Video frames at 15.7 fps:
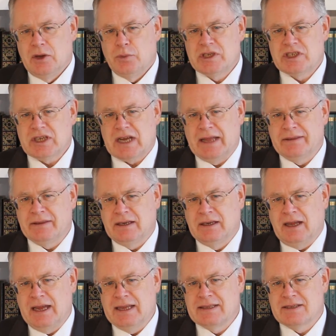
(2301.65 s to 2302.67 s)
which
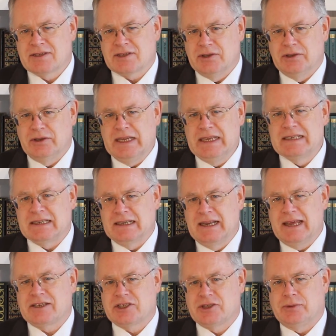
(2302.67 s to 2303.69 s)
underlines her
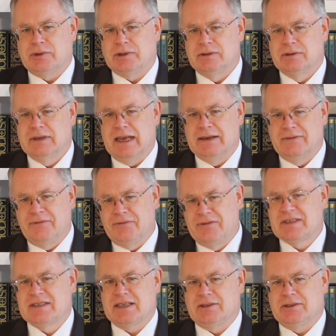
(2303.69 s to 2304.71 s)
intellectual and
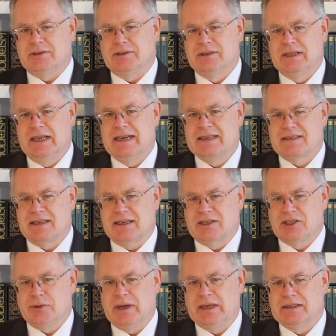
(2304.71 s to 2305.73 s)
physical
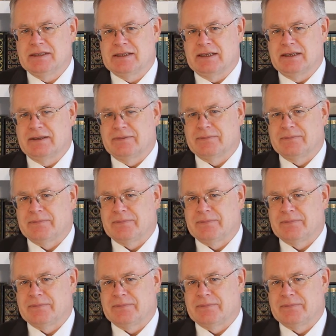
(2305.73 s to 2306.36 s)
asexuality.